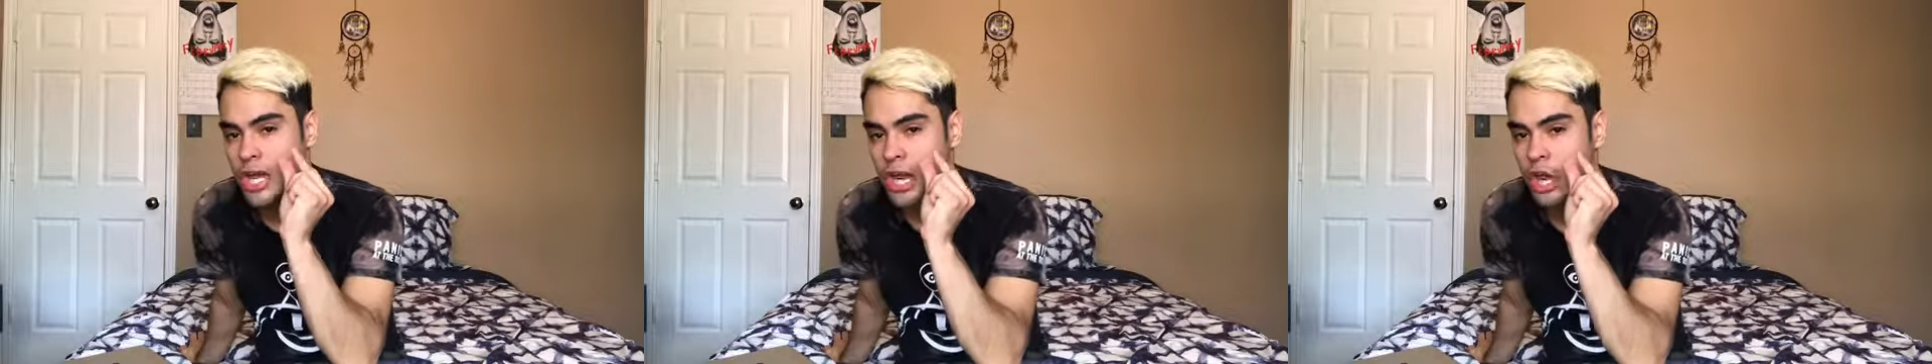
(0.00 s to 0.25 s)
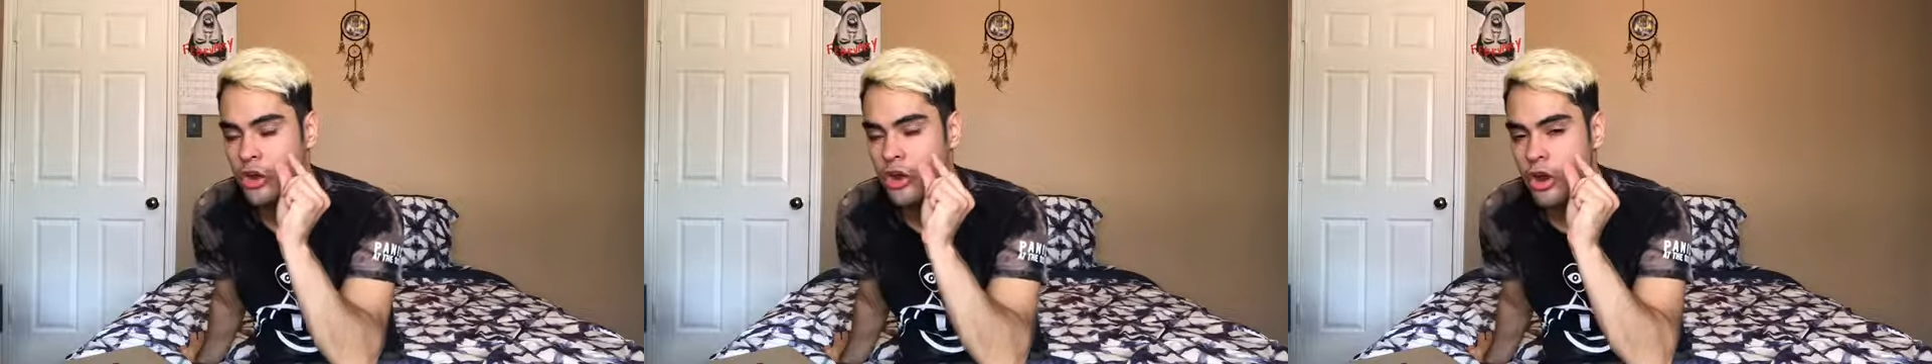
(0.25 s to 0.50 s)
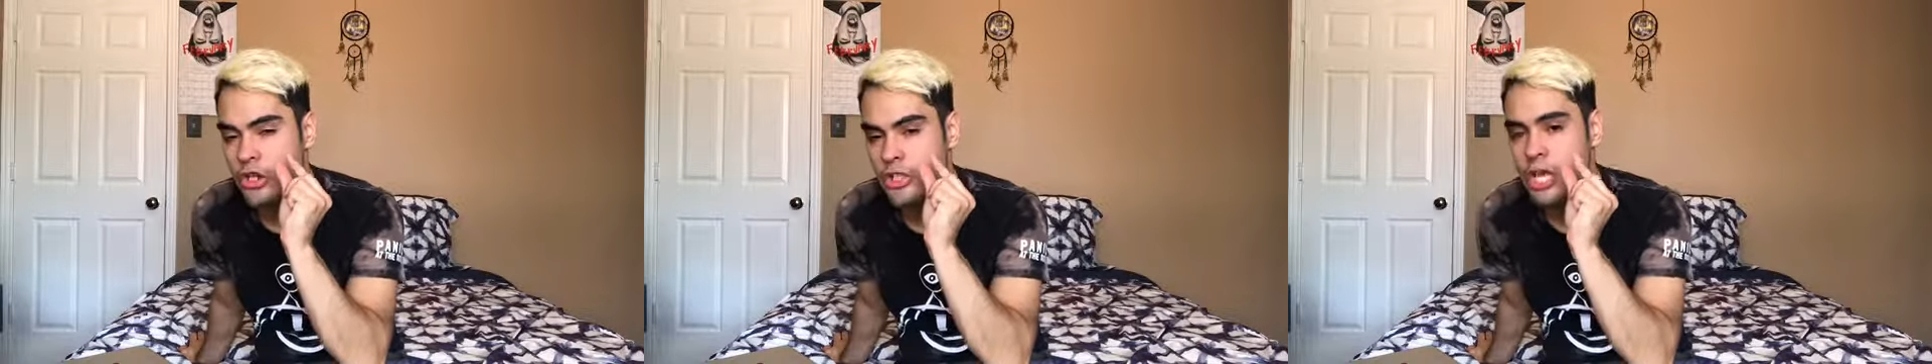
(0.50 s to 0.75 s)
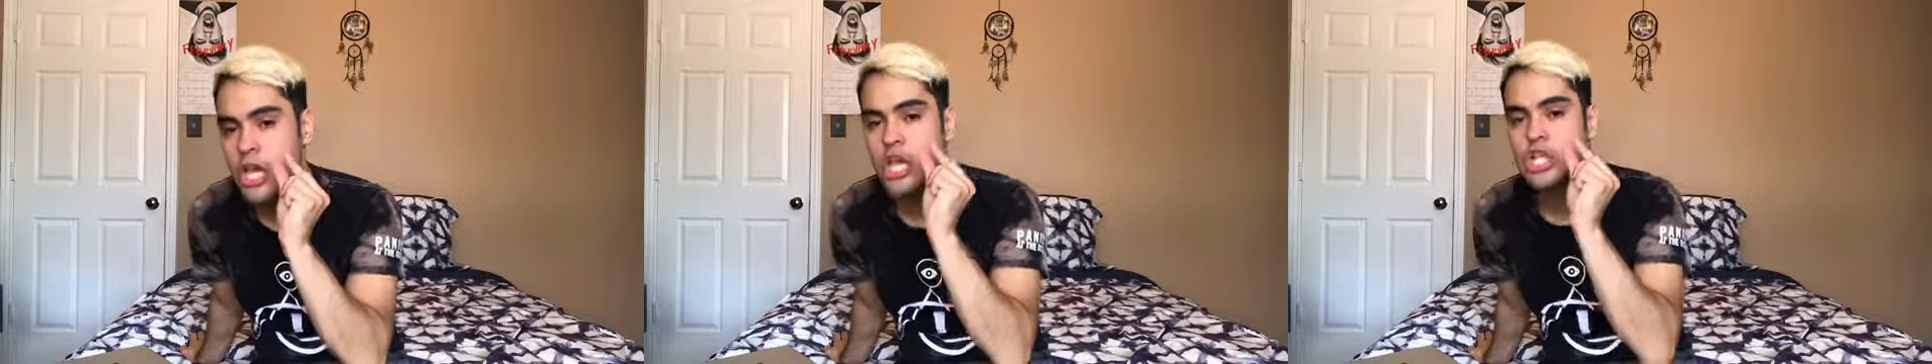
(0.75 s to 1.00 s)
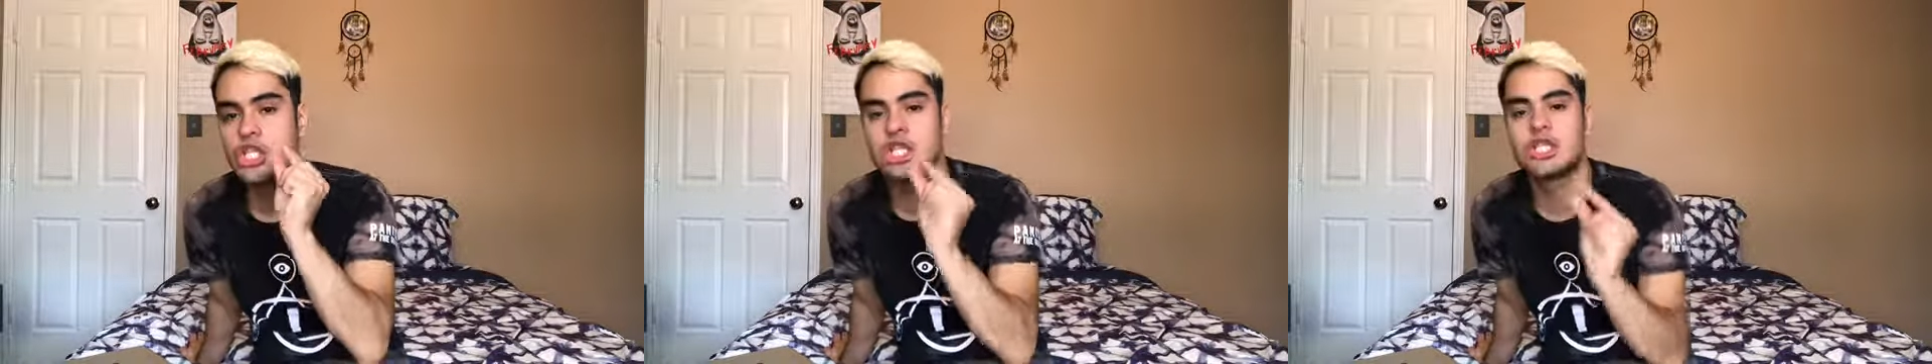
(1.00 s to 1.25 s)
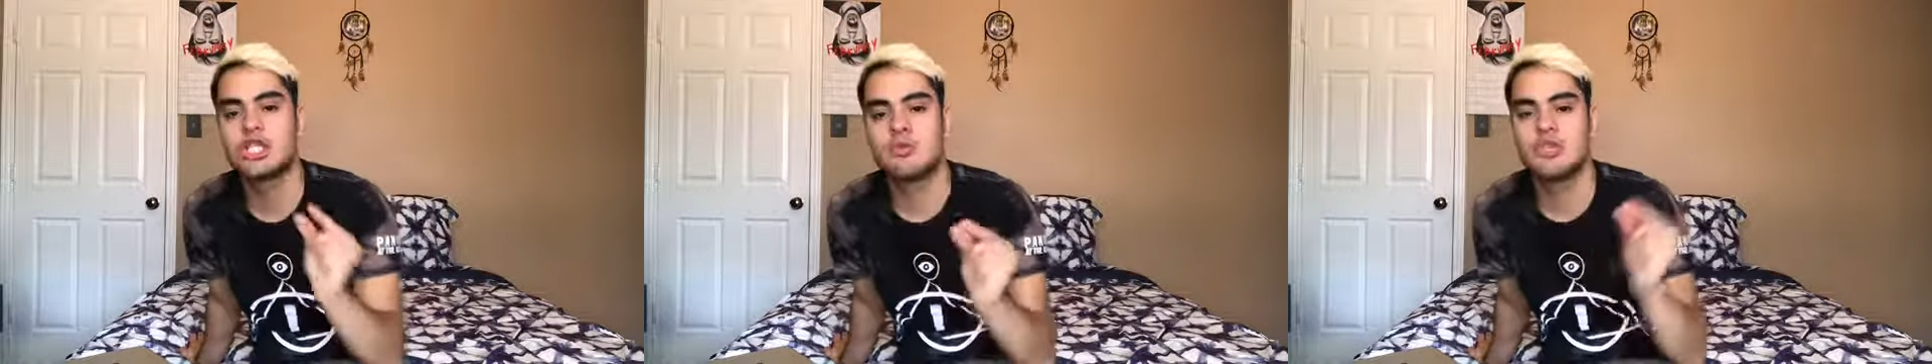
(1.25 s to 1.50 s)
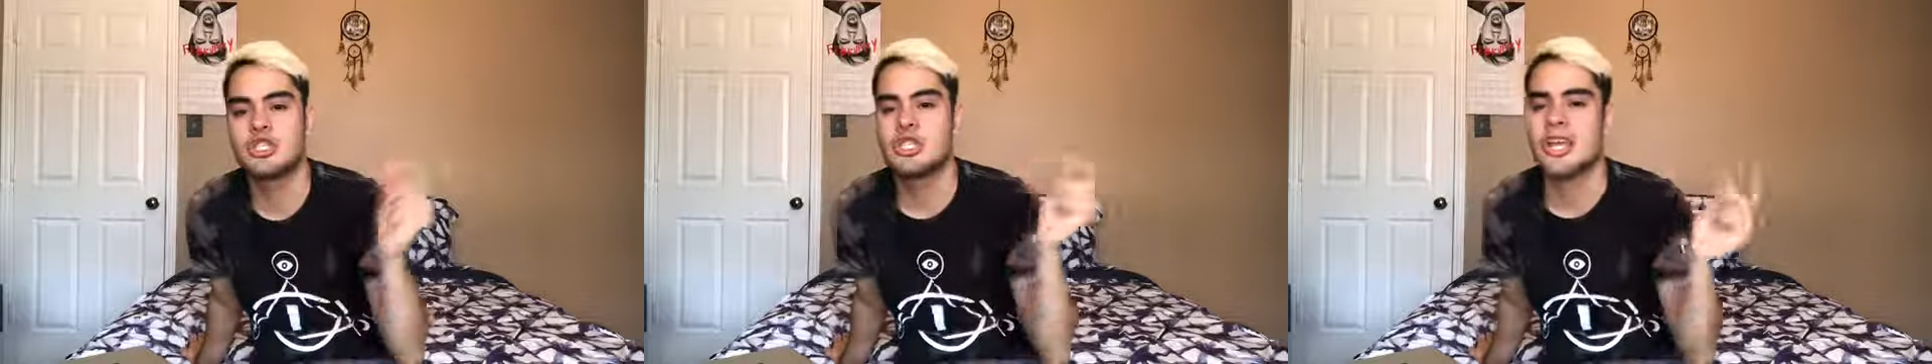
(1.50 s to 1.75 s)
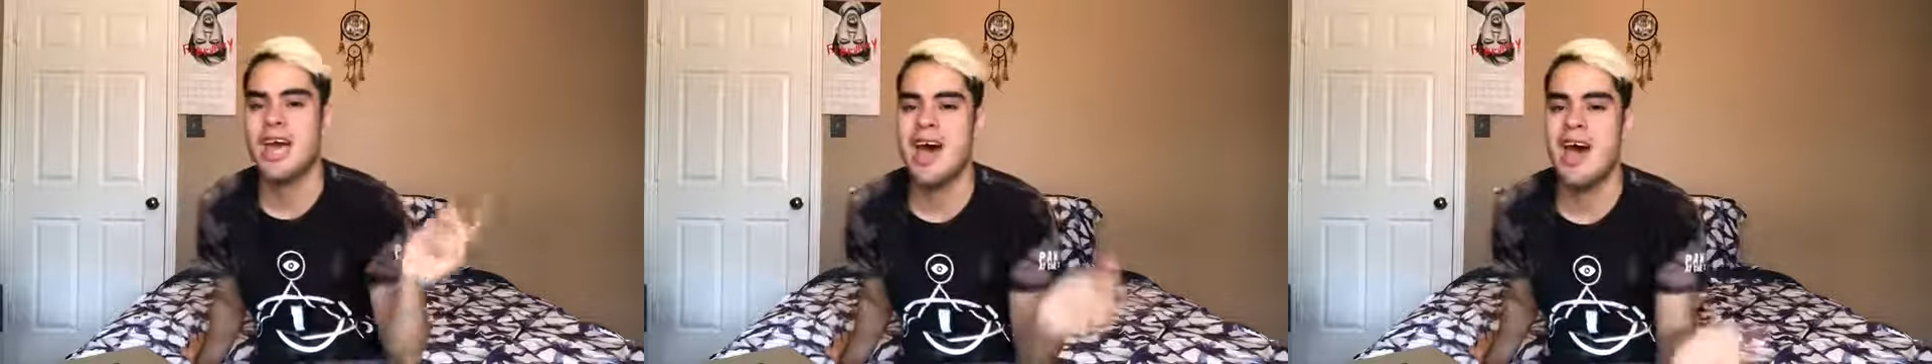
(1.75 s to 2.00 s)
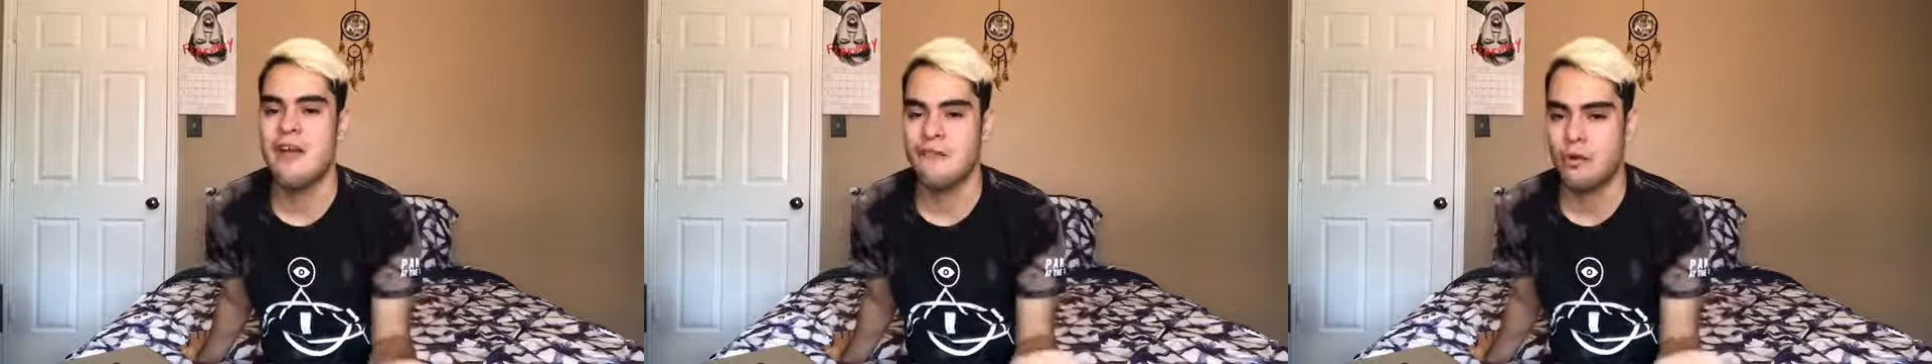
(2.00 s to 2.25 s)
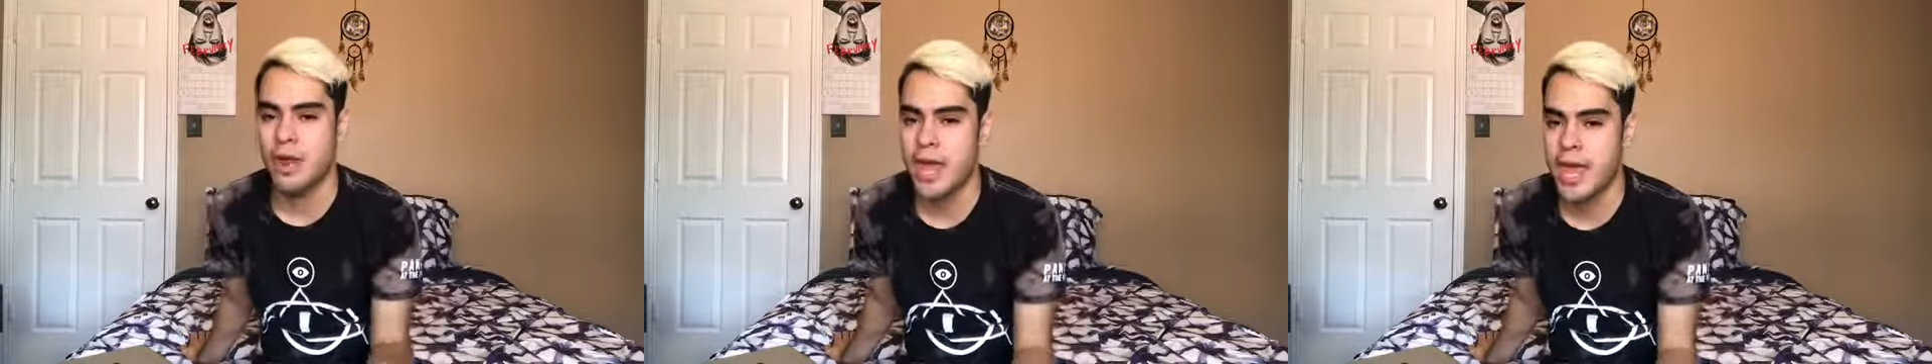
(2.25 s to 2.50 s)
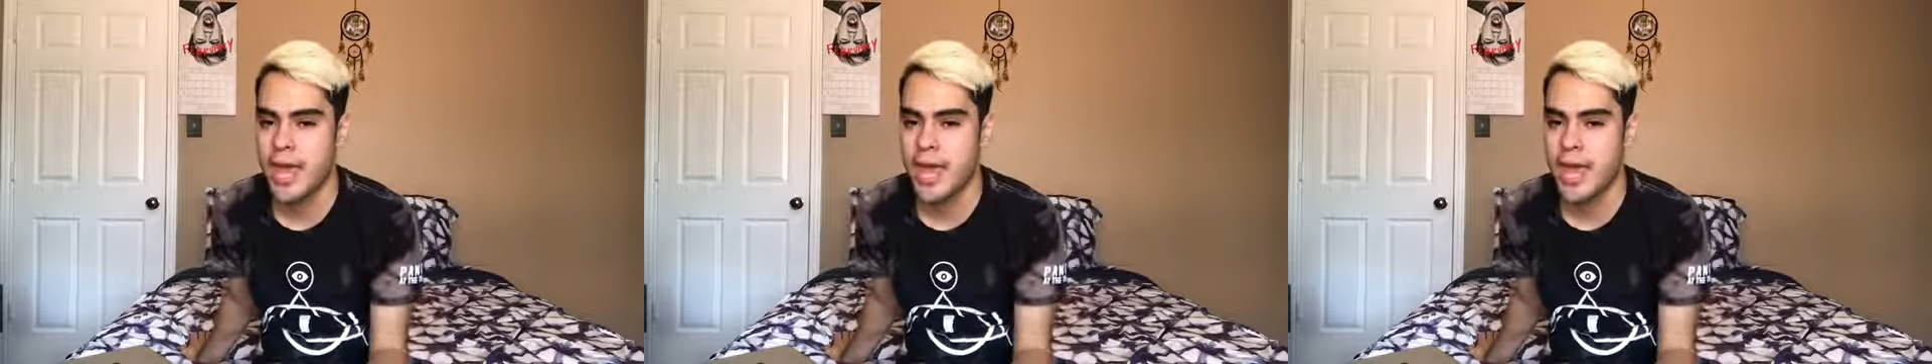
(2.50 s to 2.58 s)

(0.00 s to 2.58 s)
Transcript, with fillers: nine hundred dollars just to switch to the iPhone